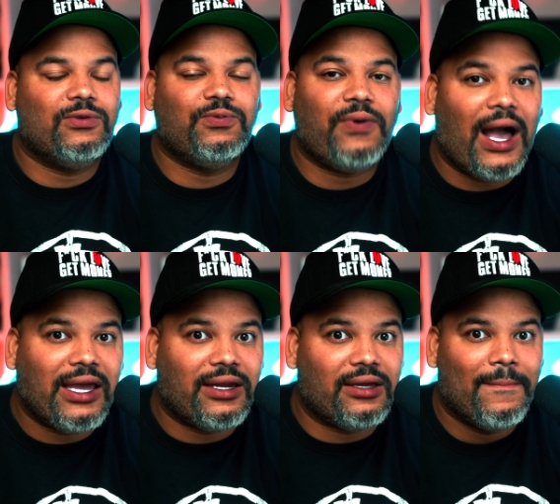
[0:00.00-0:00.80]

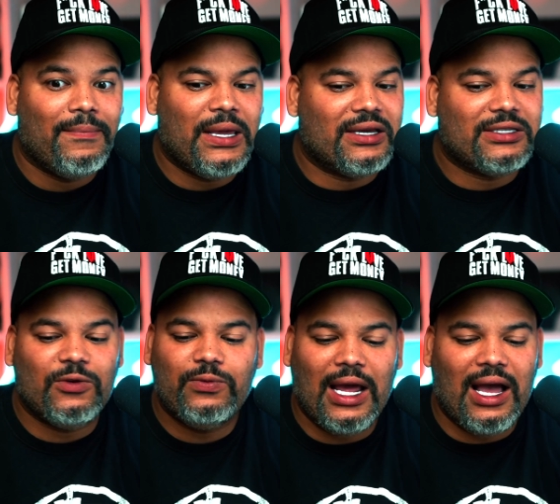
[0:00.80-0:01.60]
fight it because
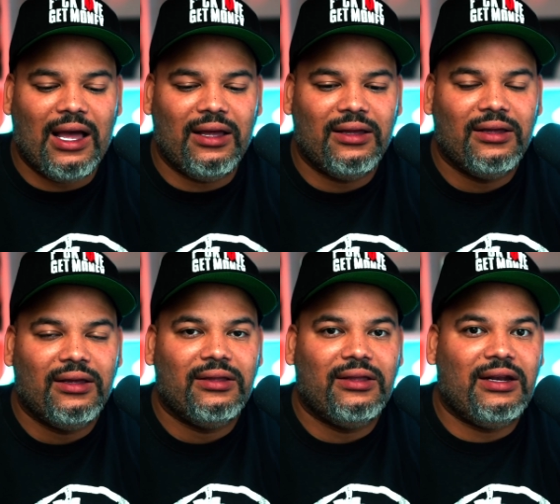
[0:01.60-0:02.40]
if not,
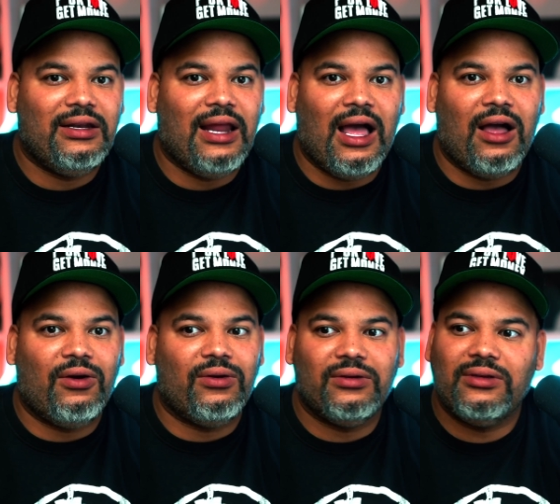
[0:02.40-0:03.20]
then now
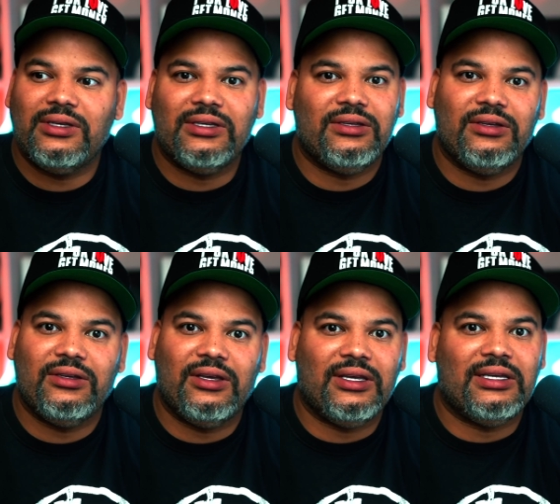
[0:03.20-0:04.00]
uh,
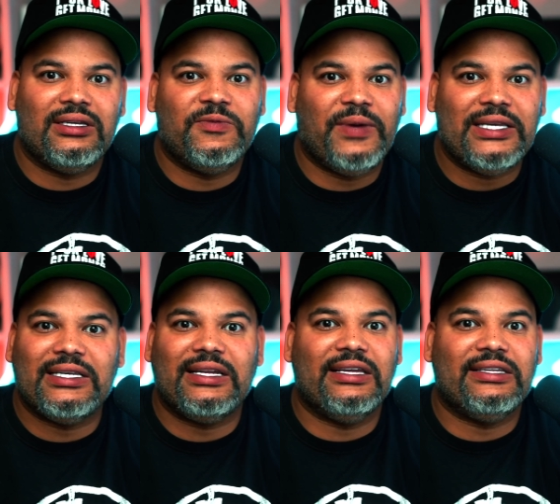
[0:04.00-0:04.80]
it's
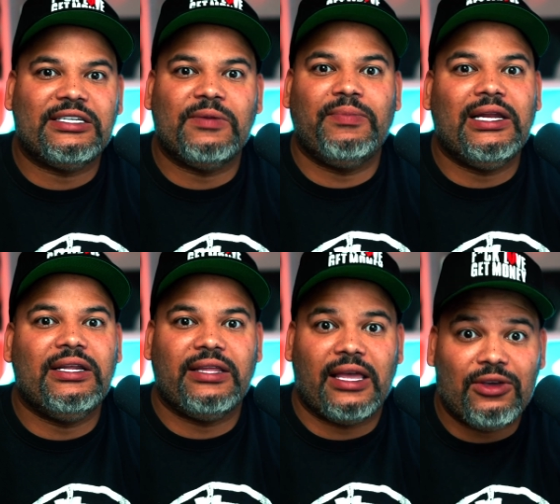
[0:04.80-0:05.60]
basically a
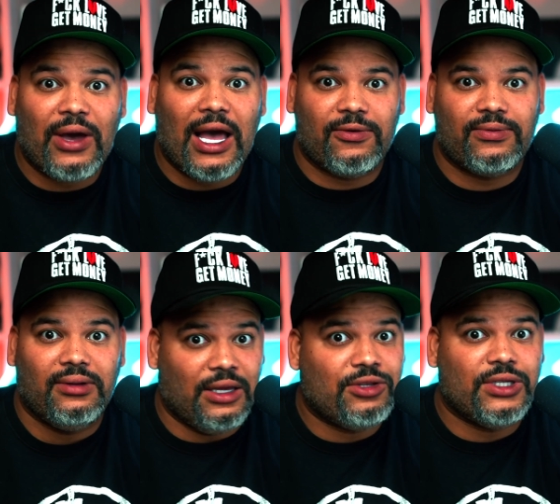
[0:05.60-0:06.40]
disability that you have.
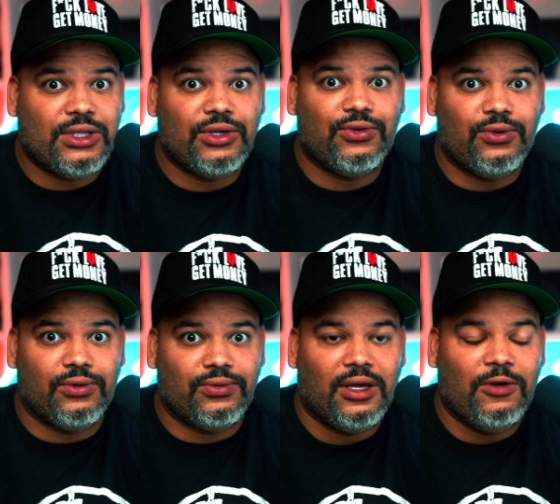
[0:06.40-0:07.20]
That's just the
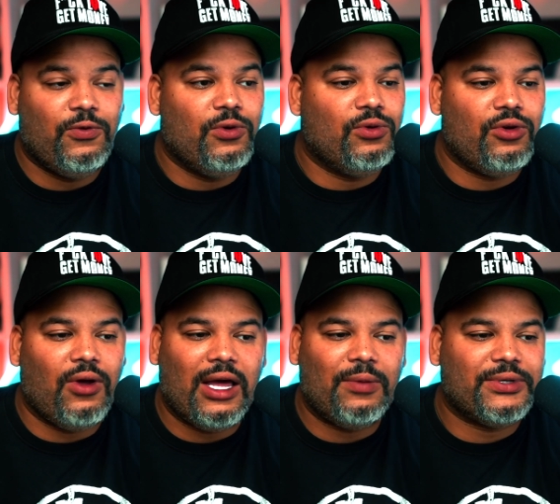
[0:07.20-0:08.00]
truth. If you don't know
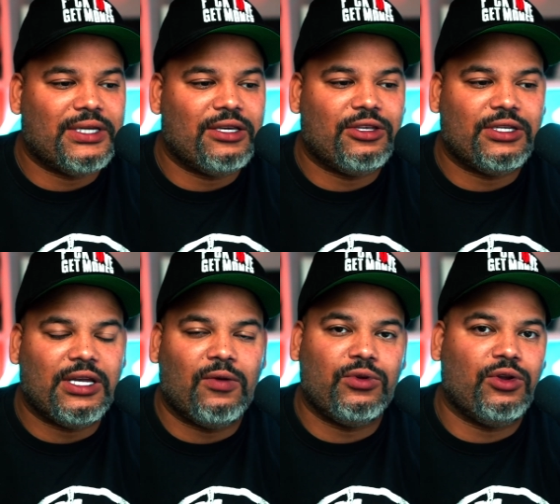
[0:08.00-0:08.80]
how to present
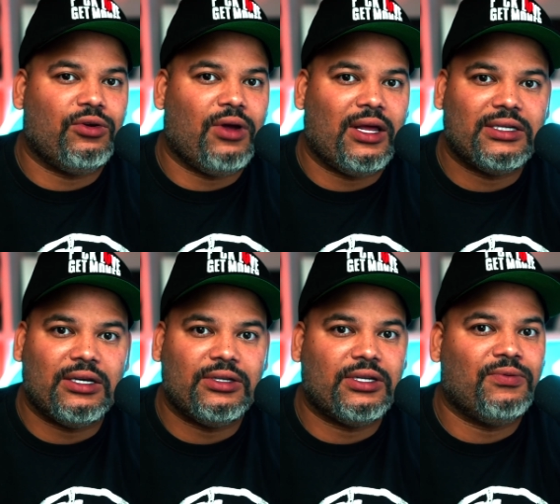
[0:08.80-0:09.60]
yourself and you don't know how to sell
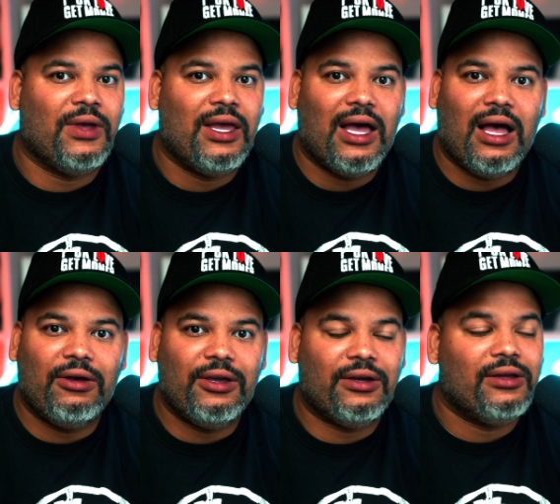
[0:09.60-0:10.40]
yourself out
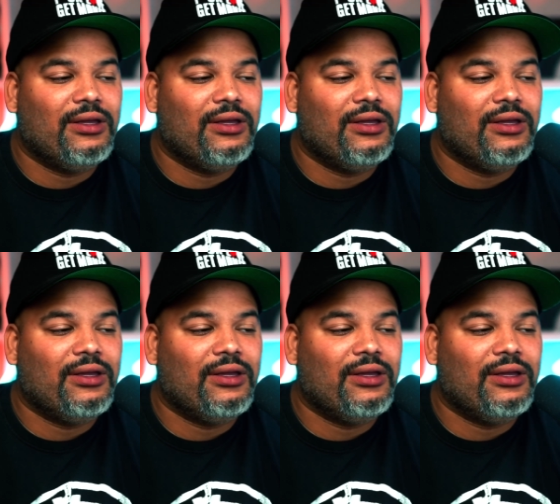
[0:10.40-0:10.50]
here,